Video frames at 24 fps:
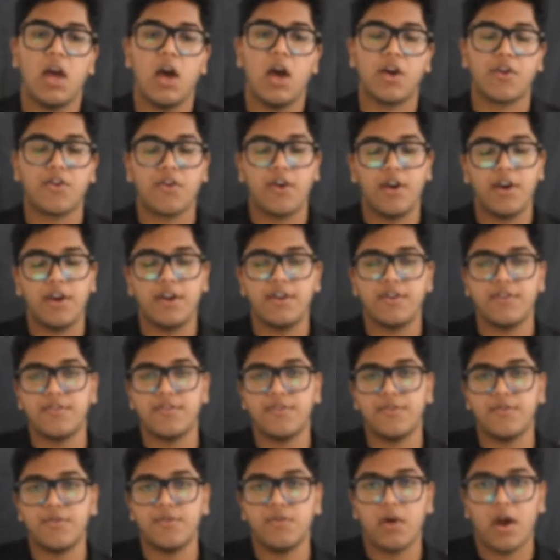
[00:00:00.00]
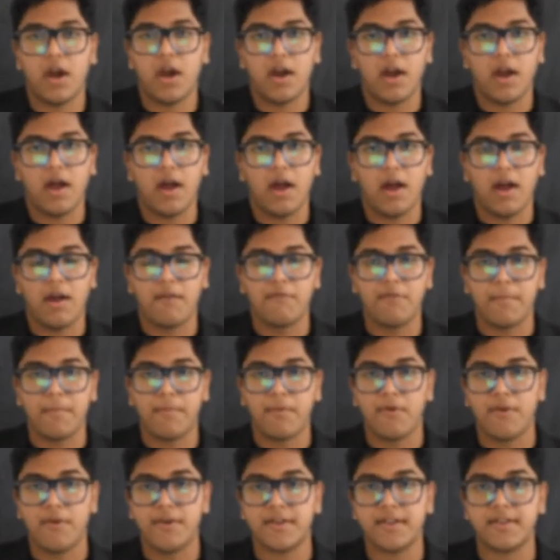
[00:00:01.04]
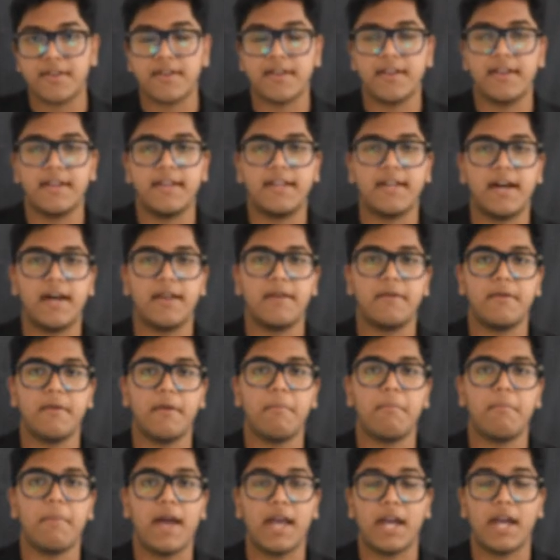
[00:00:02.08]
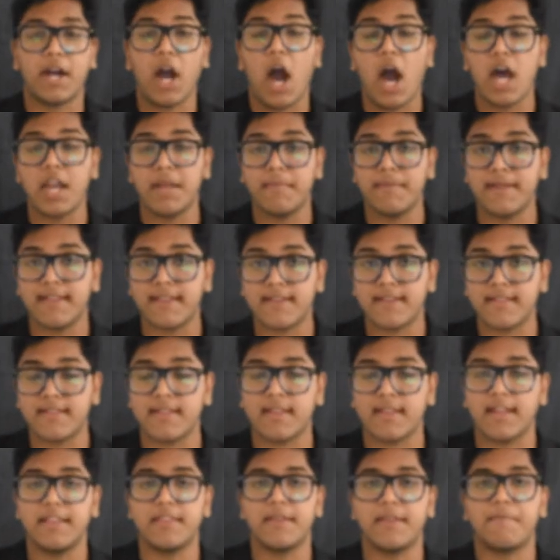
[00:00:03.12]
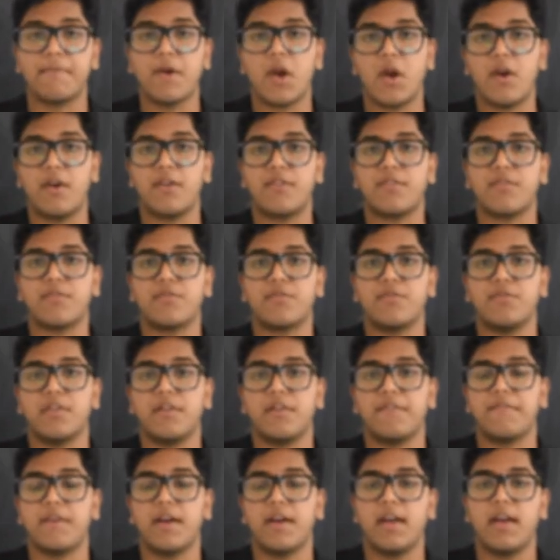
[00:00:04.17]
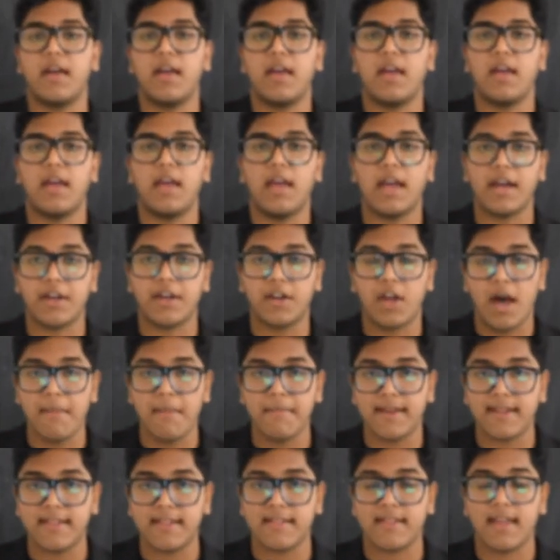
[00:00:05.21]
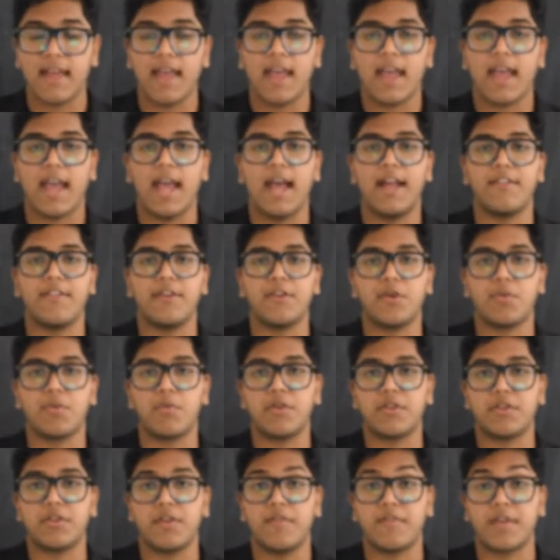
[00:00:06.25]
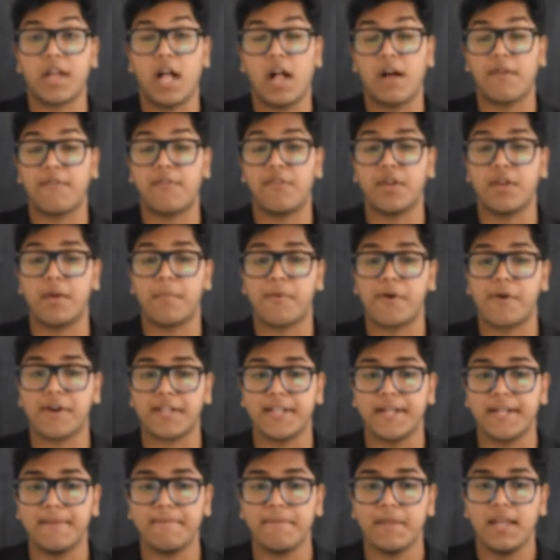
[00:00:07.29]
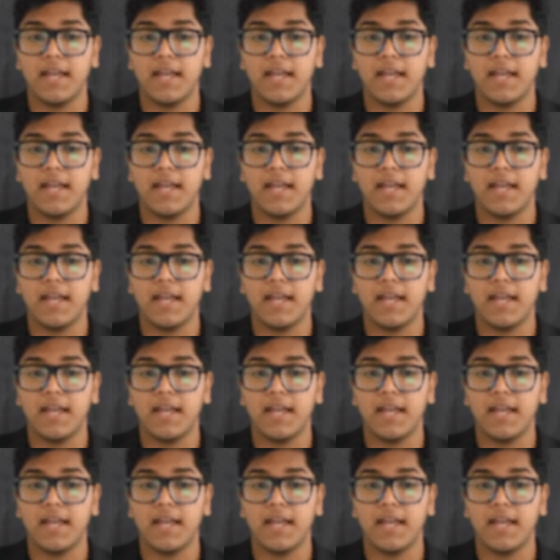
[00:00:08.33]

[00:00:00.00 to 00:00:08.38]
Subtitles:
According to a report done by economists in the Paris School of Economics and the University of California, Berkeley,